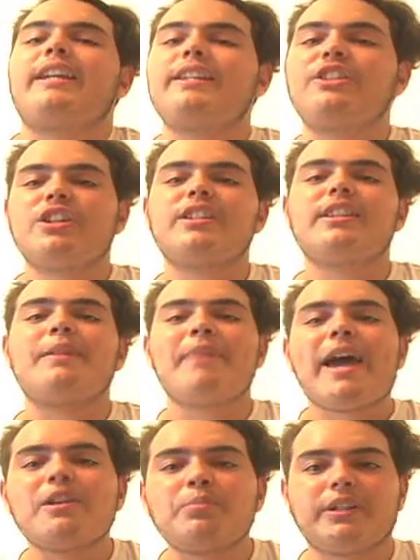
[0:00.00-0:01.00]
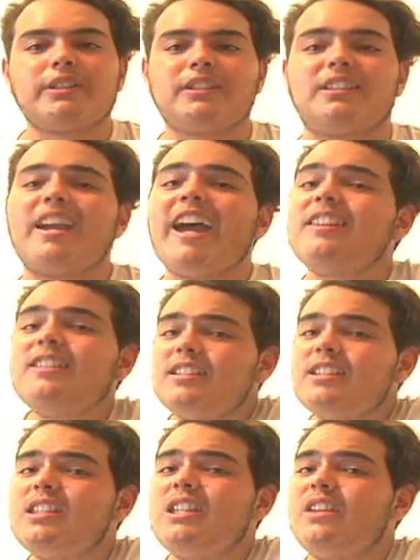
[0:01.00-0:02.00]
He's just a bad person, and
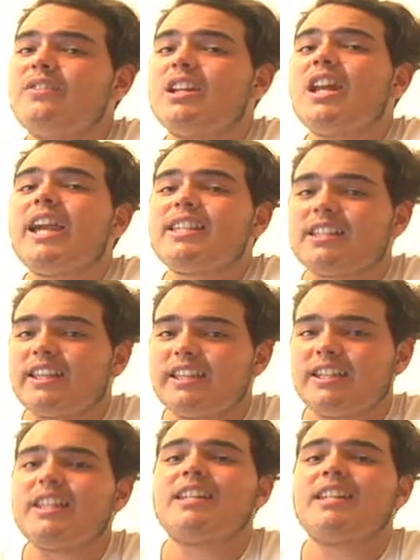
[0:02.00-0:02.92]
this isn't even an isolated